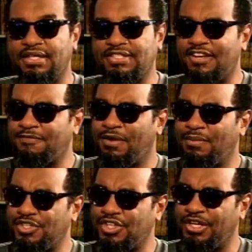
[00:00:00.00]

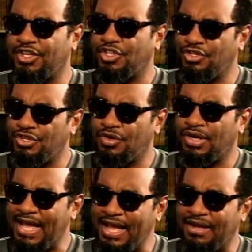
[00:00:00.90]
self-publishing, you don't
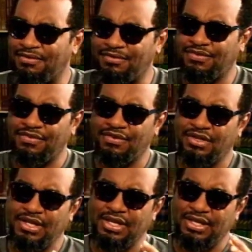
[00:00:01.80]
have
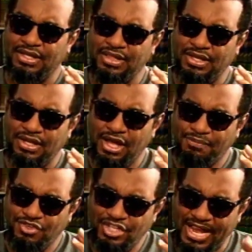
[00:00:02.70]
the
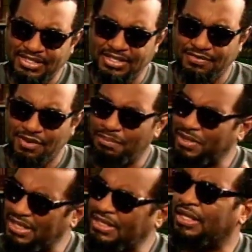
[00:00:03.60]
objective
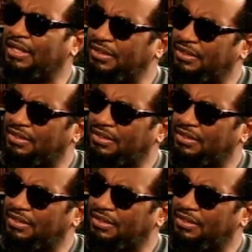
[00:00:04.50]
opinion.